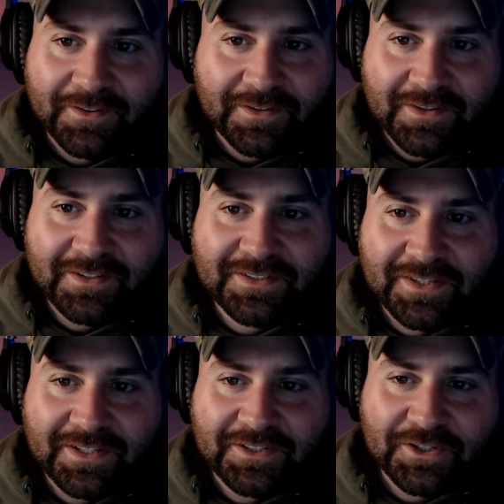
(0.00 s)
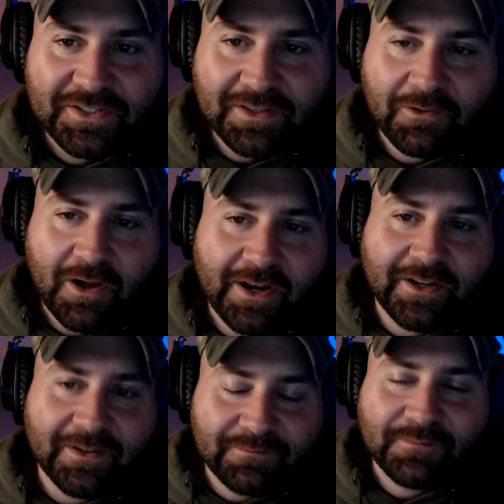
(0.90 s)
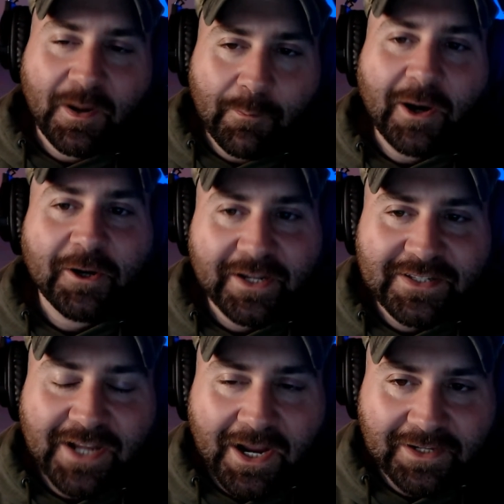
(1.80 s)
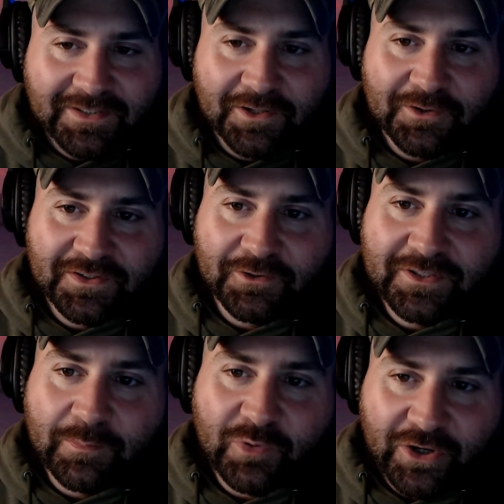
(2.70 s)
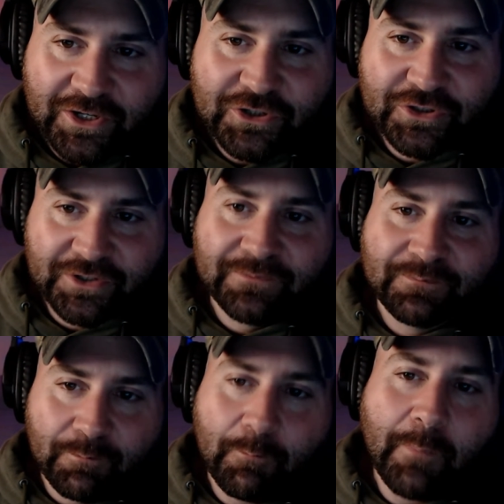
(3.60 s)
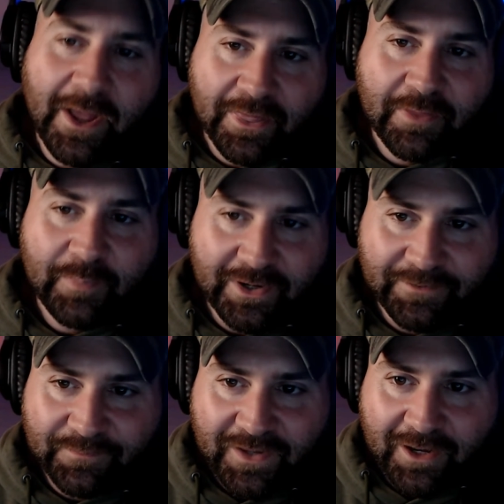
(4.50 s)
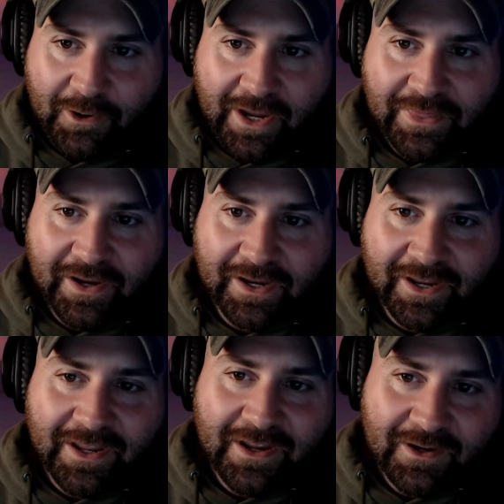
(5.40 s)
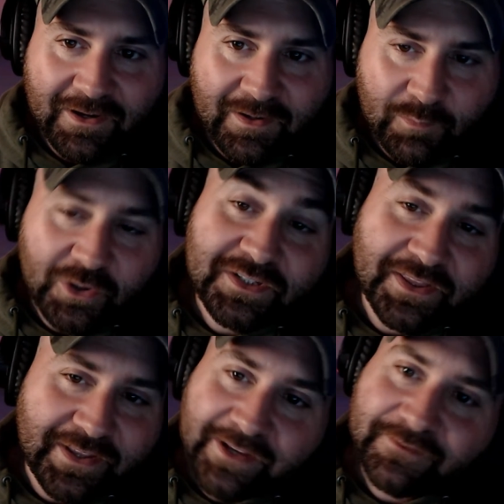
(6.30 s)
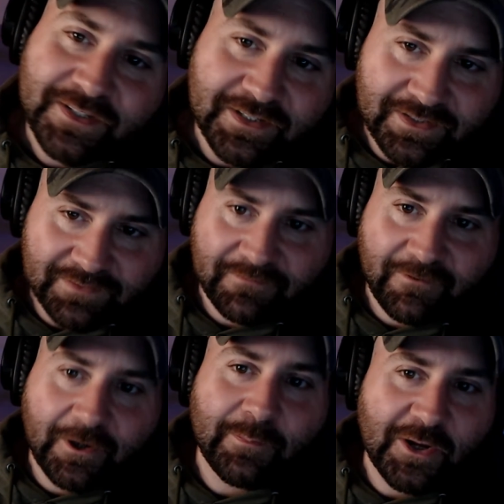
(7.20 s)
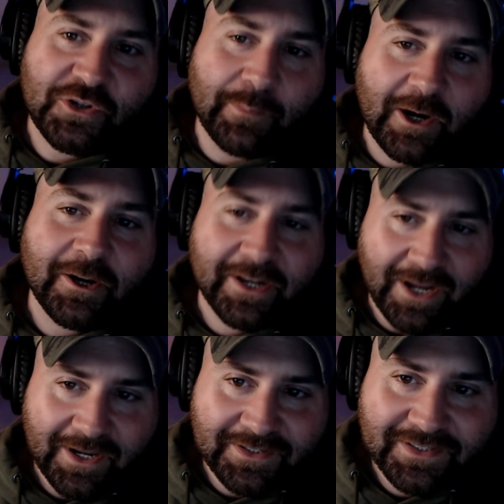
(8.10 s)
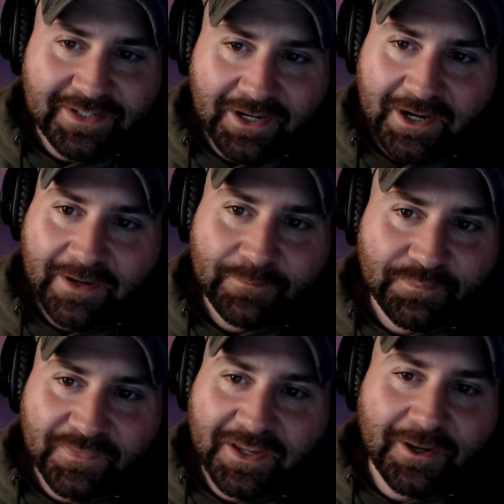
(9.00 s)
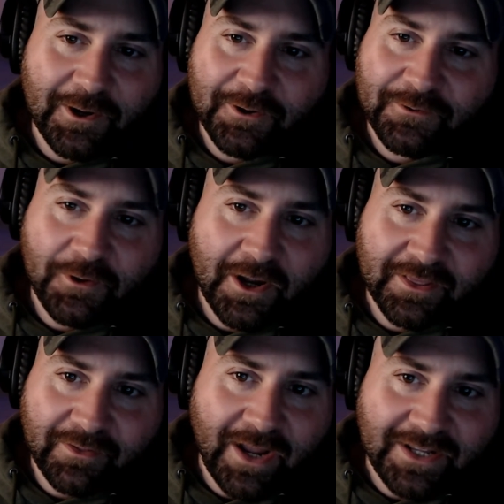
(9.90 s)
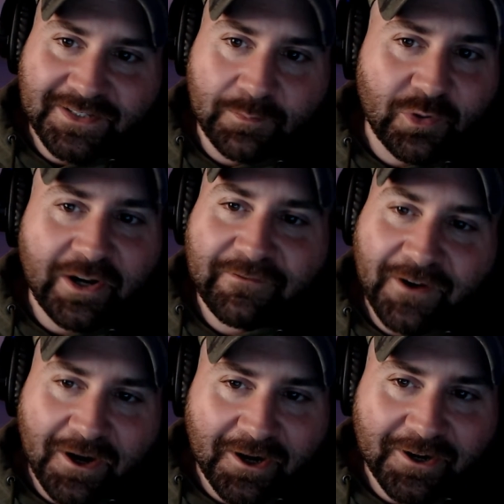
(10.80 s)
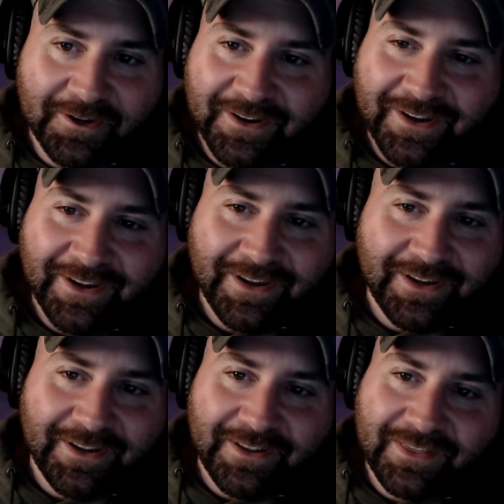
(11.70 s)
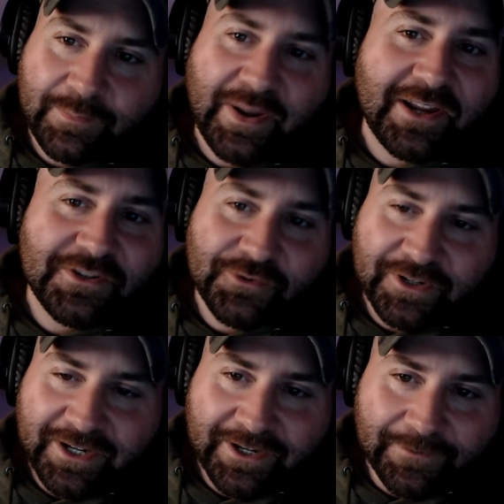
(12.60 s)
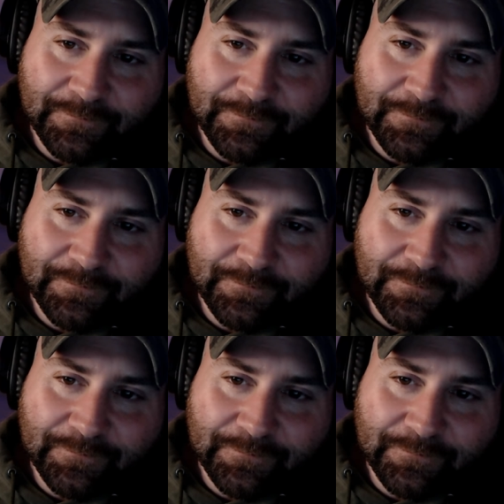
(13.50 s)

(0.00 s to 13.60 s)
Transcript: There's just a lot of American ties. So it's a British myth, but I think Prince of Thieves is very much Americanized. Along the lines of Braveheart, The Patriot.